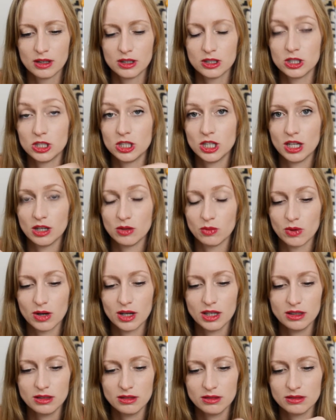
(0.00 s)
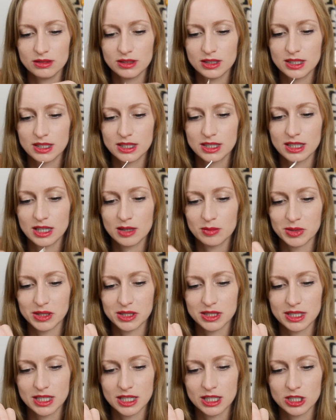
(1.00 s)
chain 1, skip a
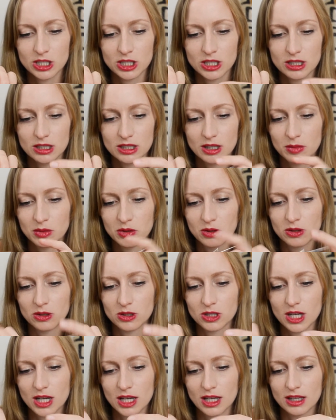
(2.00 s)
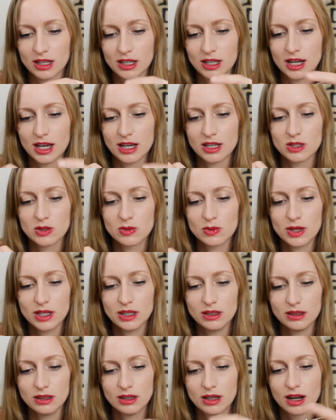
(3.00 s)
stitch, double crochet in the next one,
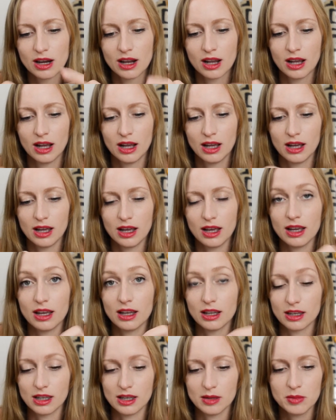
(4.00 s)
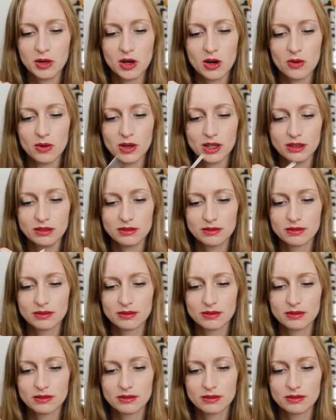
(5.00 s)
and keep going.